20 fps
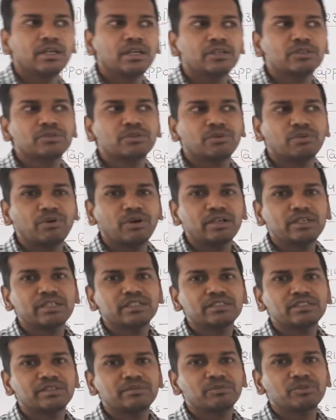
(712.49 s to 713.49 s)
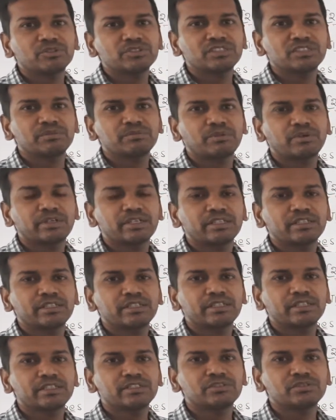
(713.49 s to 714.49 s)
So what is the most important
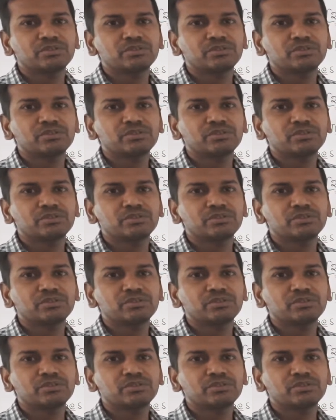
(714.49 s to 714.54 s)
thing is,